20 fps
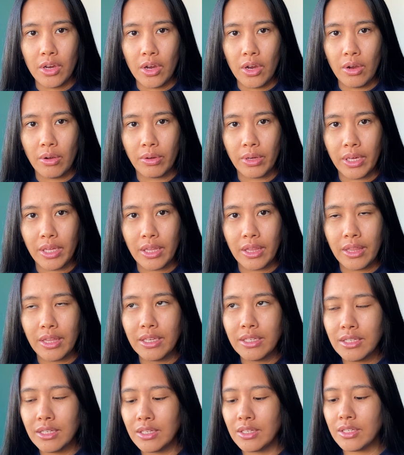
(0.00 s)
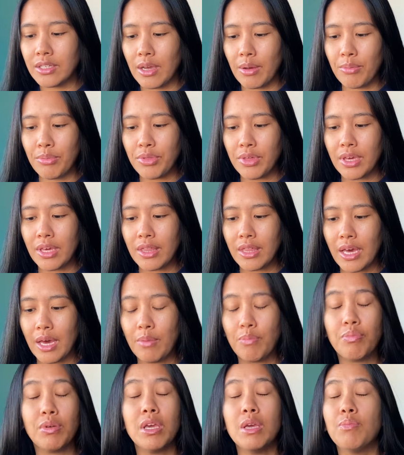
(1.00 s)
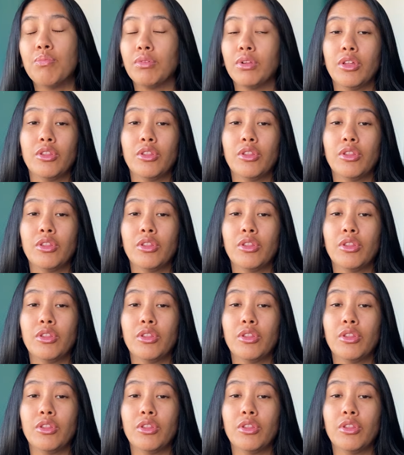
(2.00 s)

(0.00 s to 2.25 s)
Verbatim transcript: Okay, this is something that people